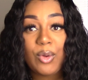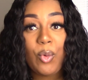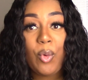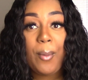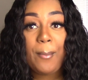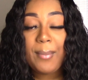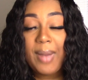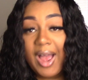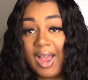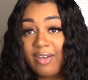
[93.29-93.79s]

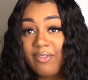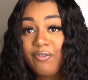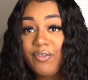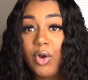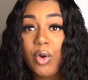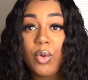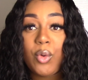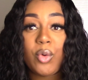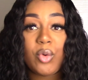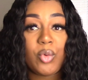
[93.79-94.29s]
on my
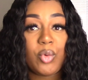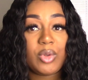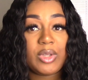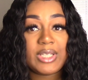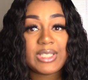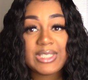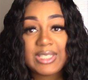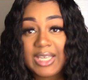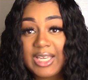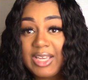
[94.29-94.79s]
phone, on
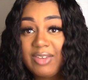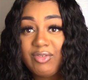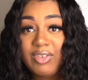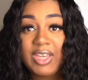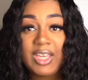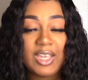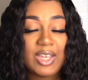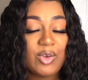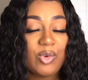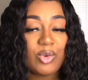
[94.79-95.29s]
the
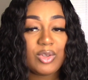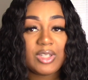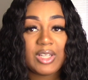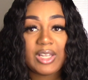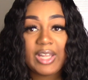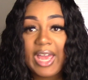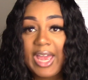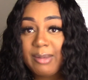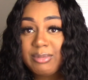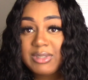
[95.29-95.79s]
TV, on the
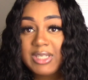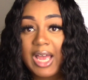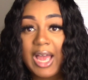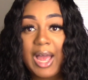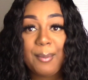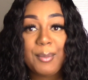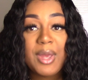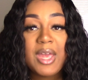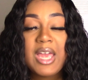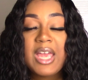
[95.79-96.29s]

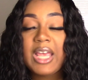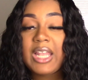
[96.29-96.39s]
laptop.